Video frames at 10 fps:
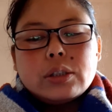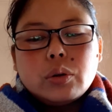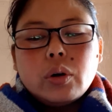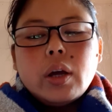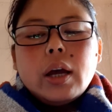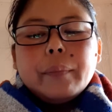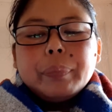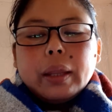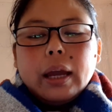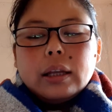So
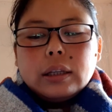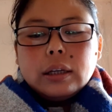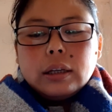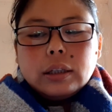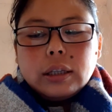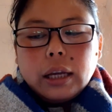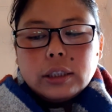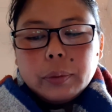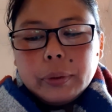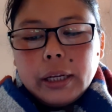
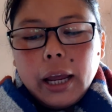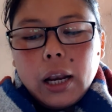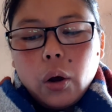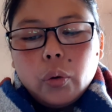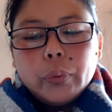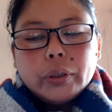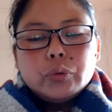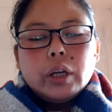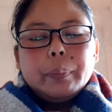Germany, along with three